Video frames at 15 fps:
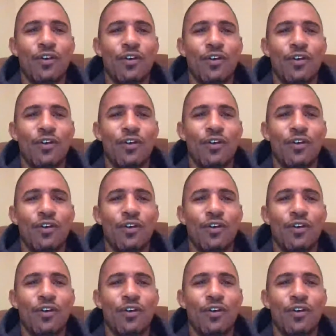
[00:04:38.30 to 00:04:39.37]
And
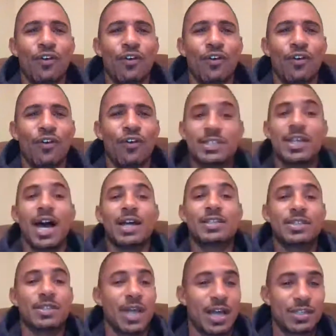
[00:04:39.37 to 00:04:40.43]
to be honest,
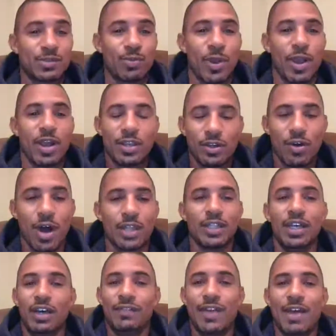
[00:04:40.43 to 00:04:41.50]
I swear, I
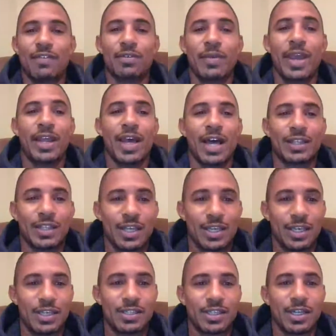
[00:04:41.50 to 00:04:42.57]
love Navarrette. I think
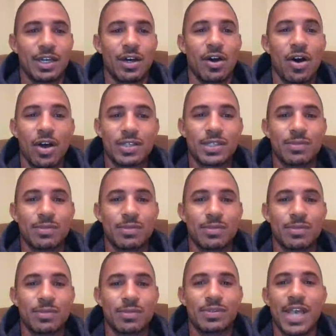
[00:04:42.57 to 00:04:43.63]
he's an awesome
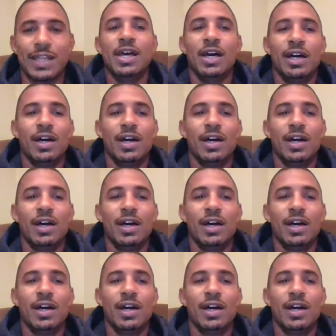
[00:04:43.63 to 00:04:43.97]
talent.